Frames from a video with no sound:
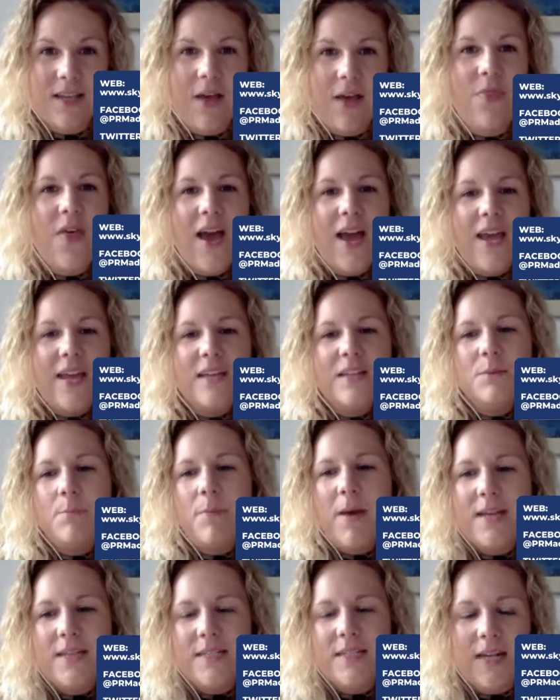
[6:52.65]
And that is
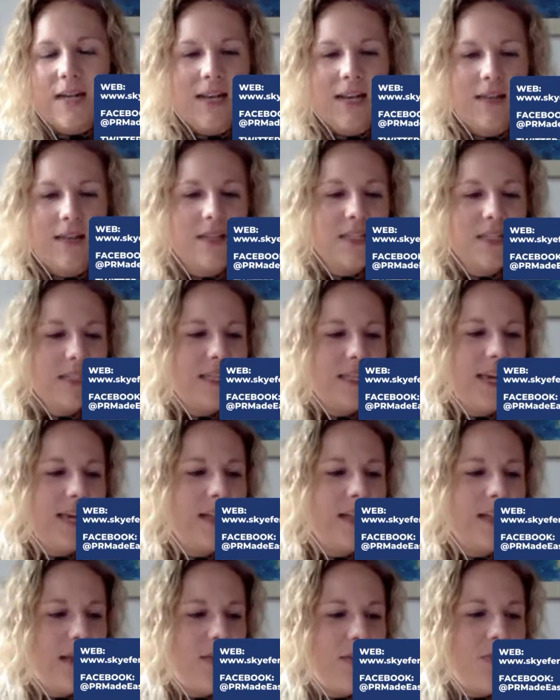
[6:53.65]
basically the
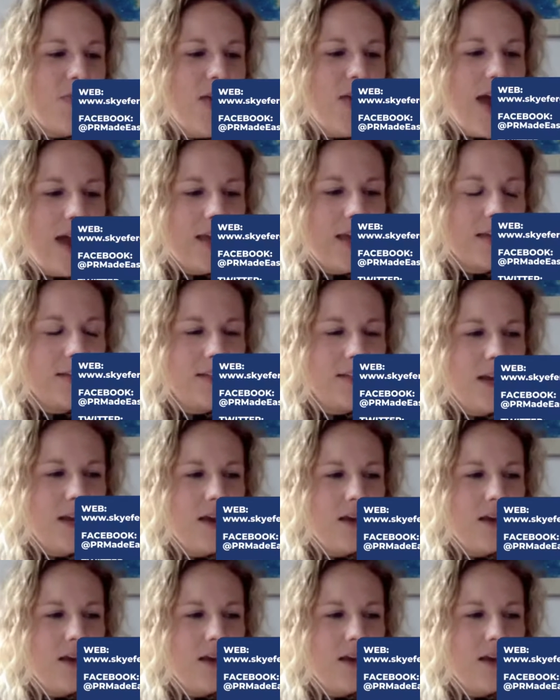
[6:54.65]
skill in that is,